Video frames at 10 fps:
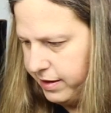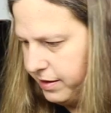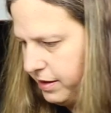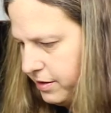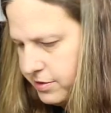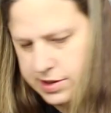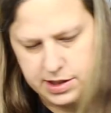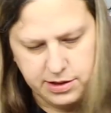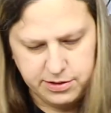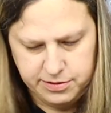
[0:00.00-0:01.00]
on here,
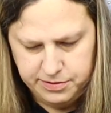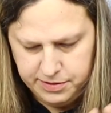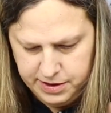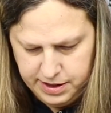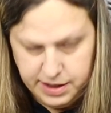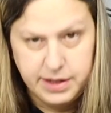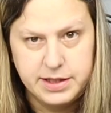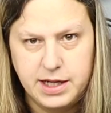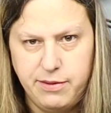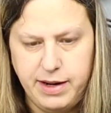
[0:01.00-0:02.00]
so
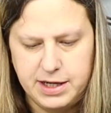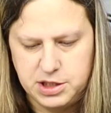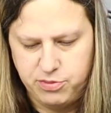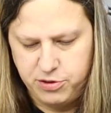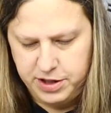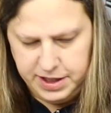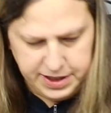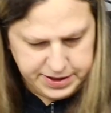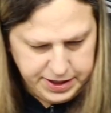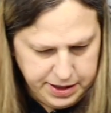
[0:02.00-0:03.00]
it's going to be actually pretty
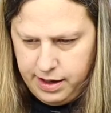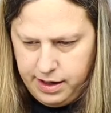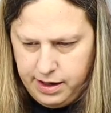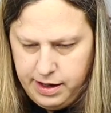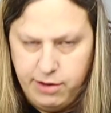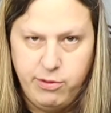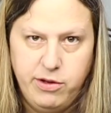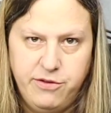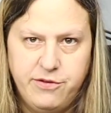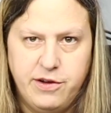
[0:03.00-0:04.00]
easy. It
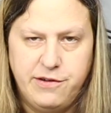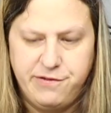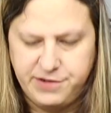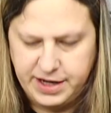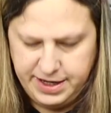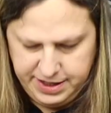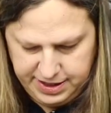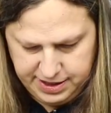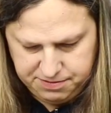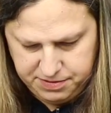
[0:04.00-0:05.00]
will involve
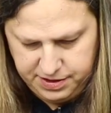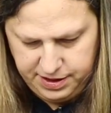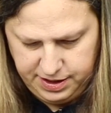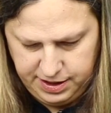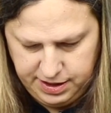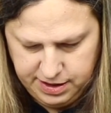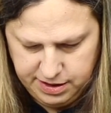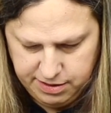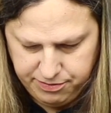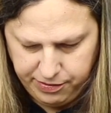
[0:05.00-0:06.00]
tightening up the
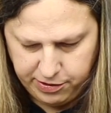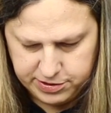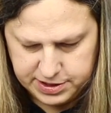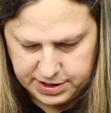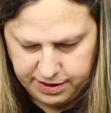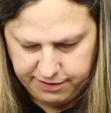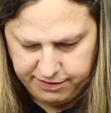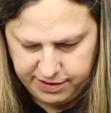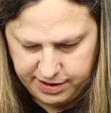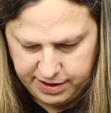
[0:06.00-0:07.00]
parts
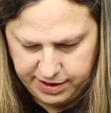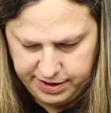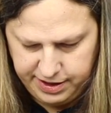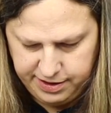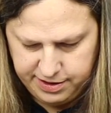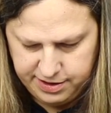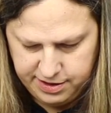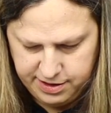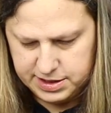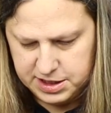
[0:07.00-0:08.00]
of the hot end,
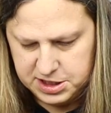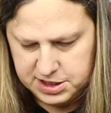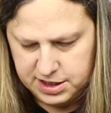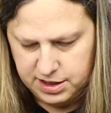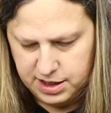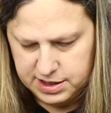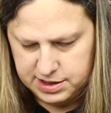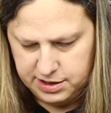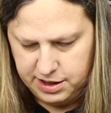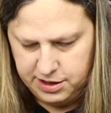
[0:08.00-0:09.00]
such as the
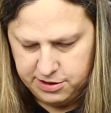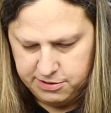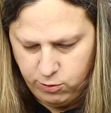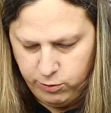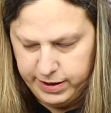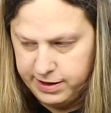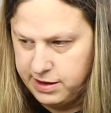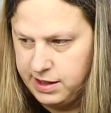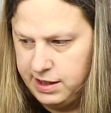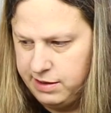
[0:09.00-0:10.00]
nozzle here,
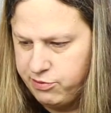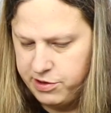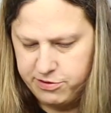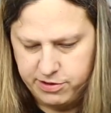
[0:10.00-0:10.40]
with the printer